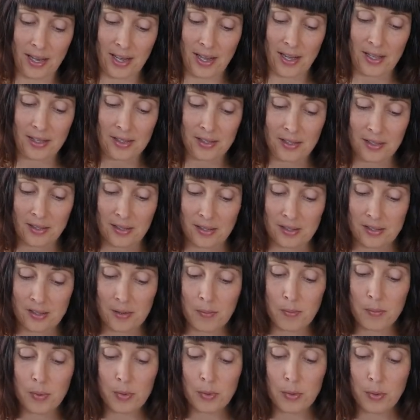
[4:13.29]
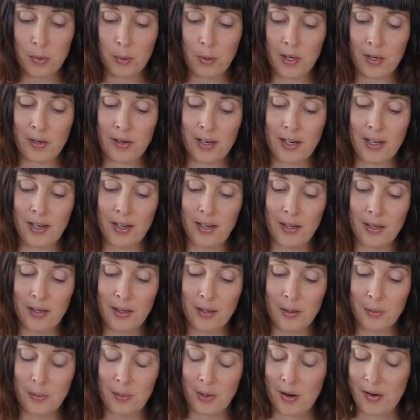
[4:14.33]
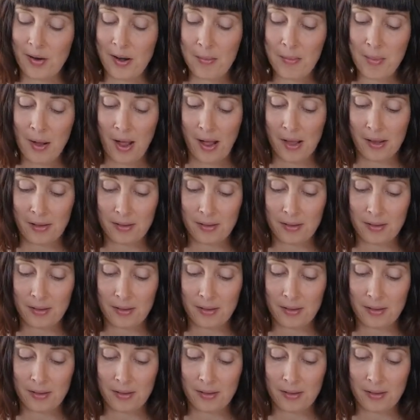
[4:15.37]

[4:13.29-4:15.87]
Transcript: answer the simple query, where am I?